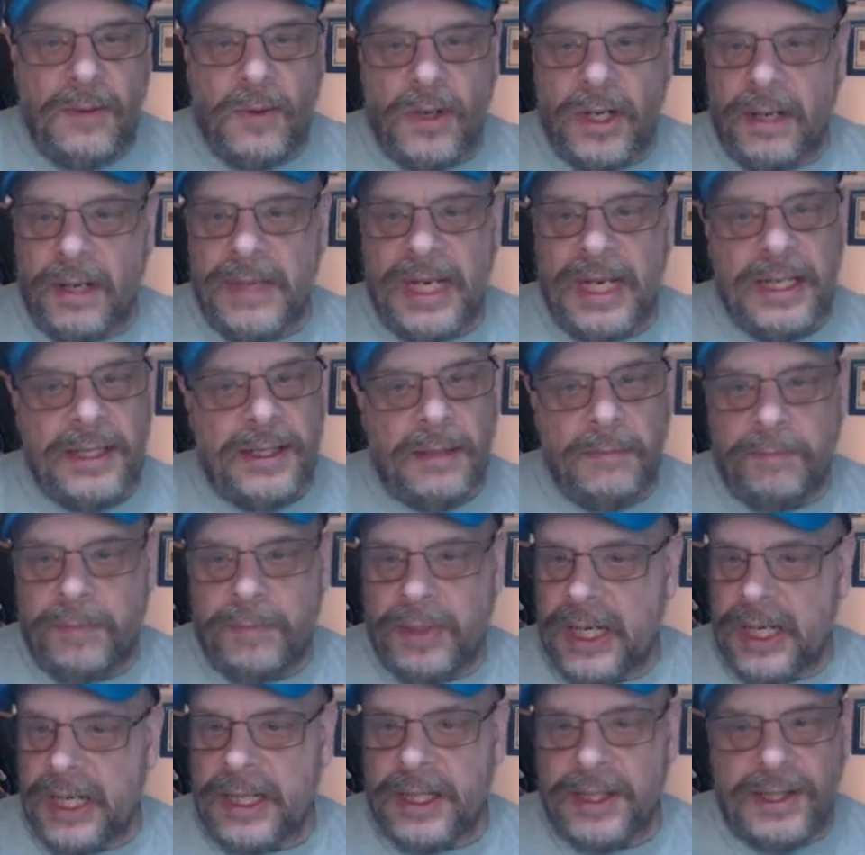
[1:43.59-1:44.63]
We're going to make some
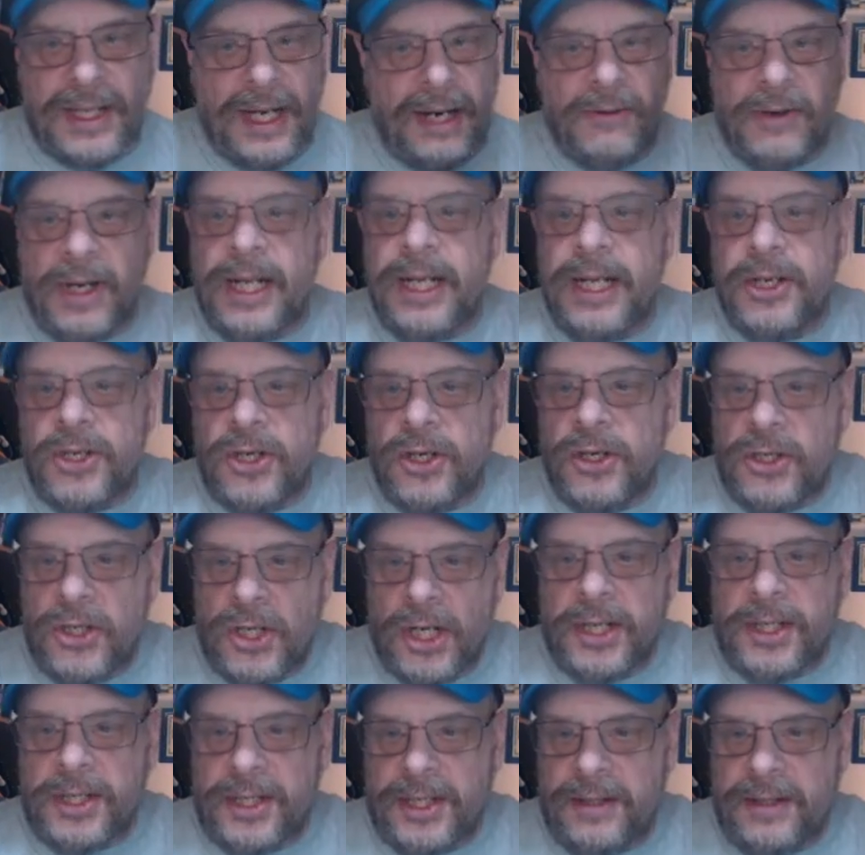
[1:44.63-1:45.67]
picks. I really should
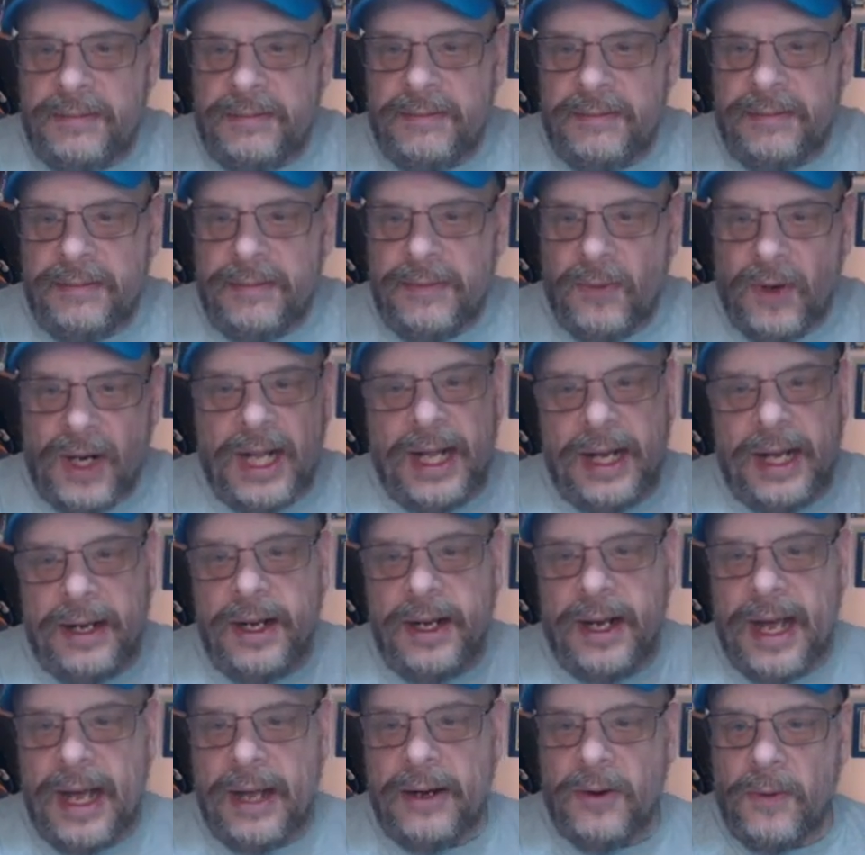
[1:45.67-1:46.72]
just,
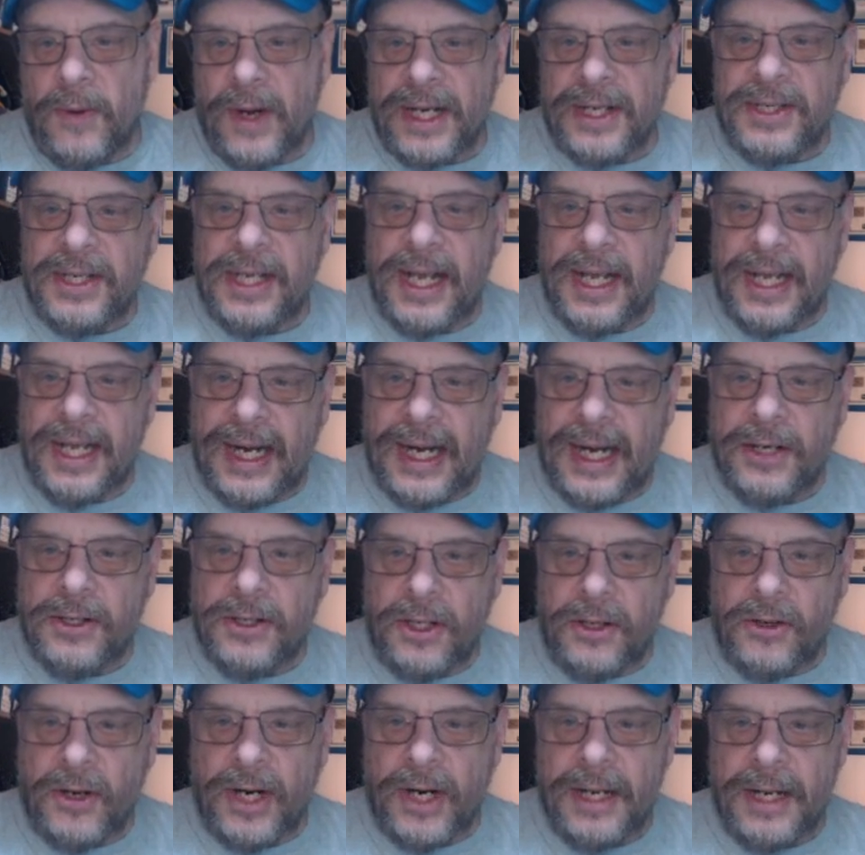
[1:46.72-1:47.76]
I don't want to say that I
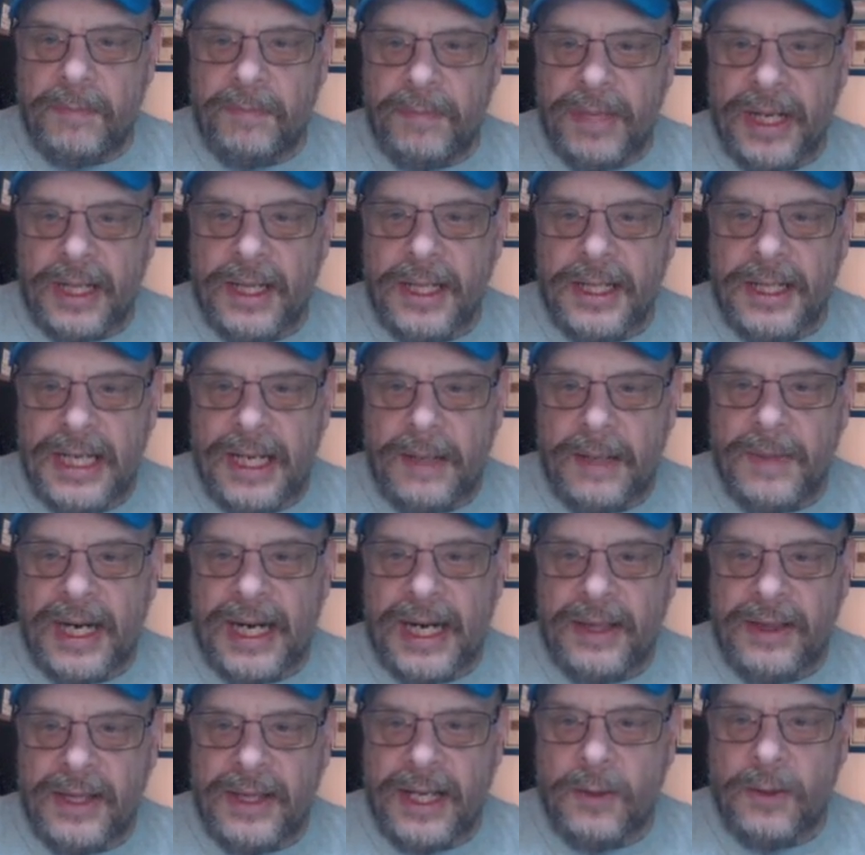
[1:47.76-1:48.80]
should try to pick the team that
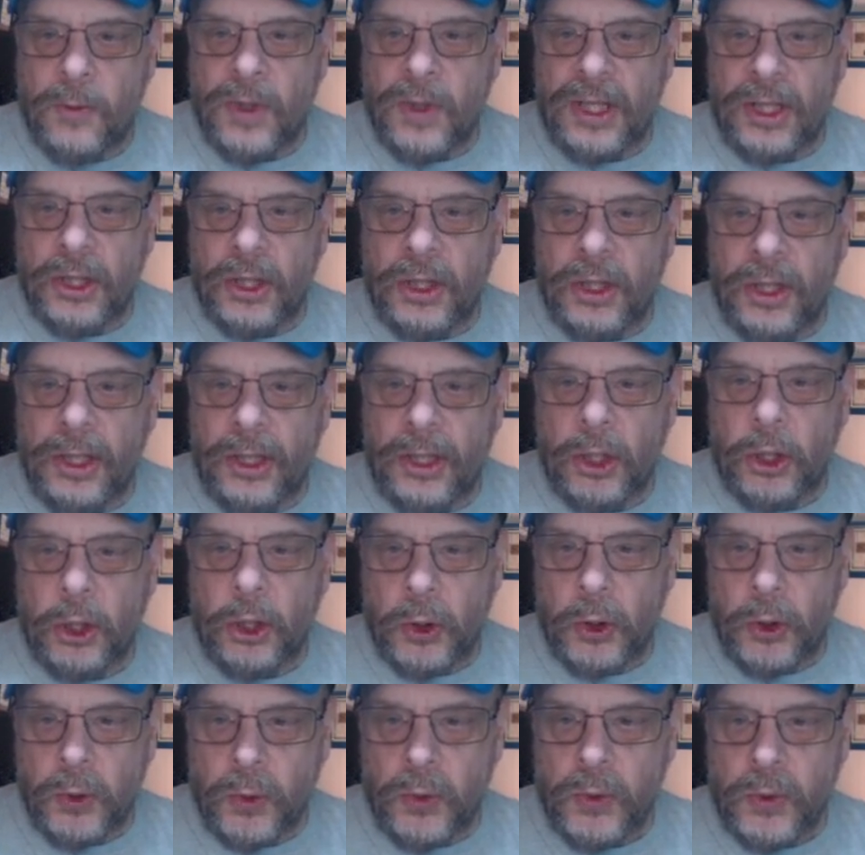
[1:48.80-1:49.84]
I think will
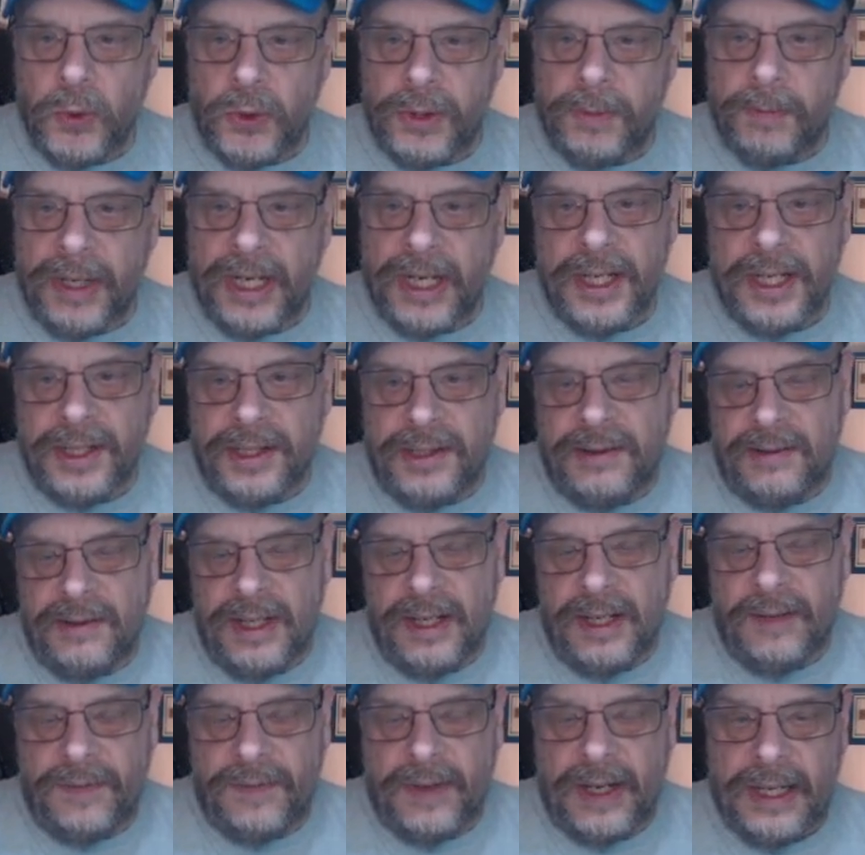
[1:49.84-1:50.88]
lose, because
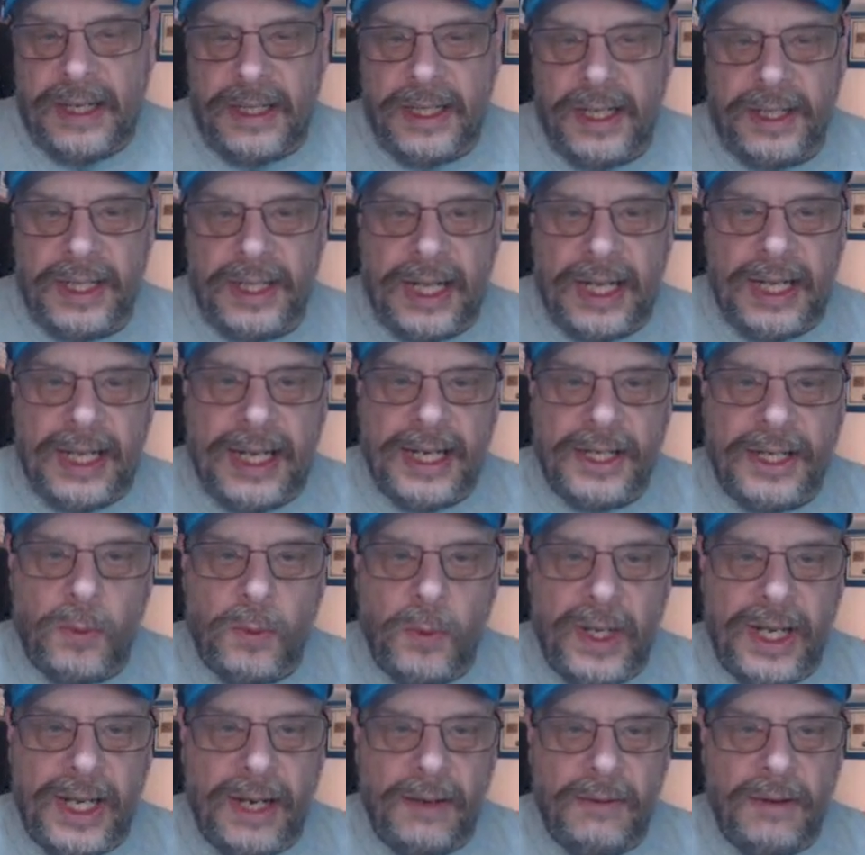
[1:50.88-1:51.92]
if I'd done that last
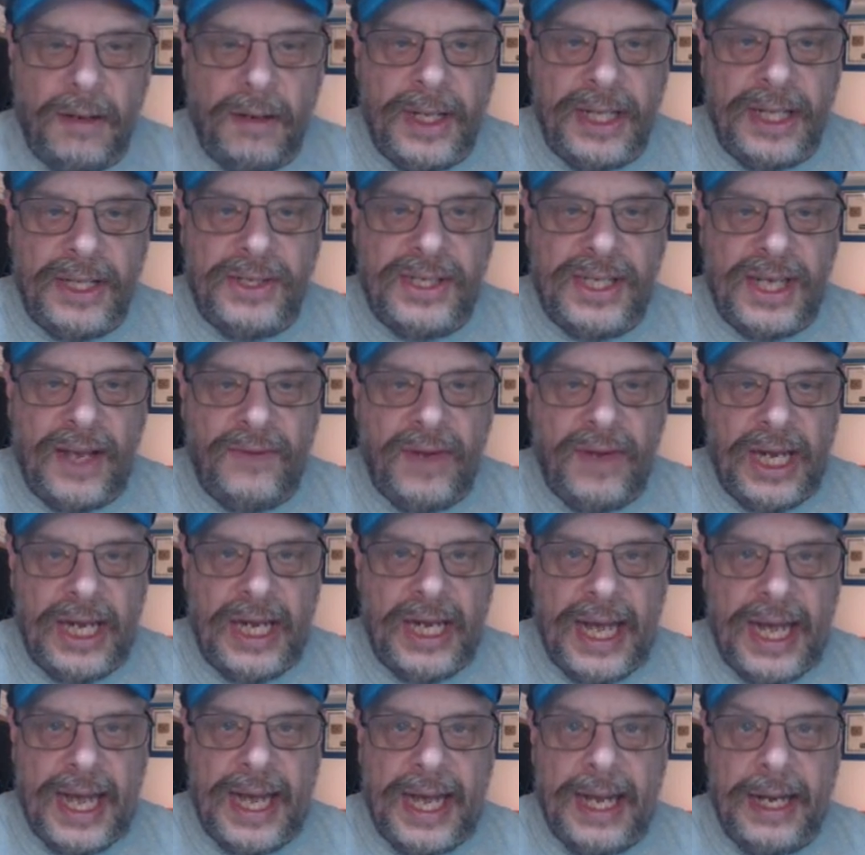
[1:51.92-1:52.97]
week, I would have been
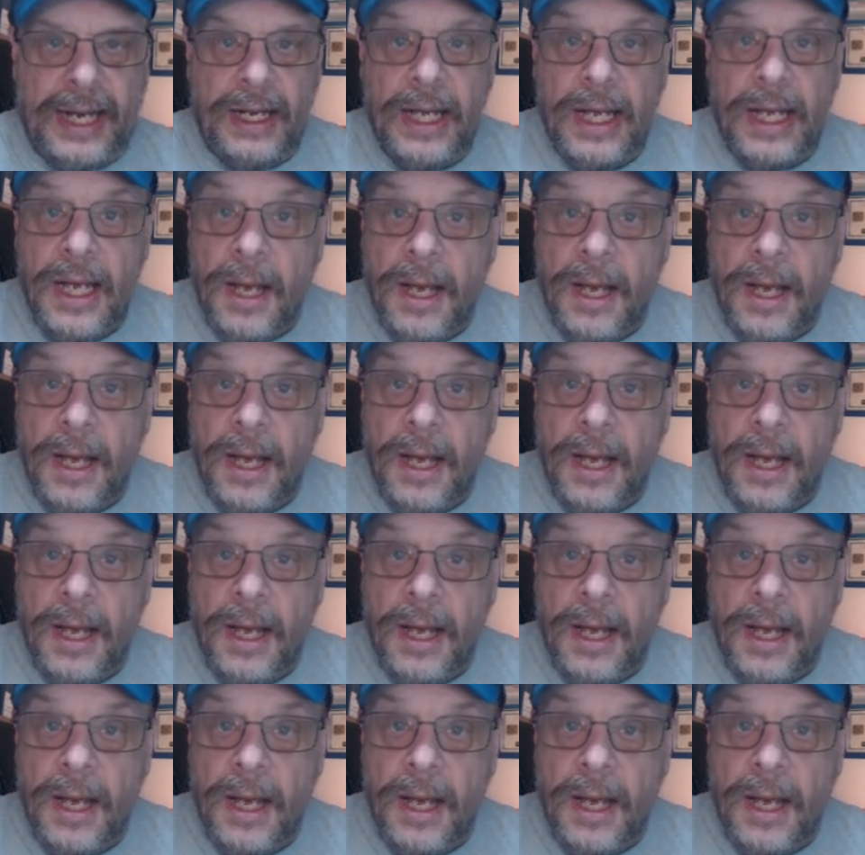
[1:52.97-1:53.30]
7-9.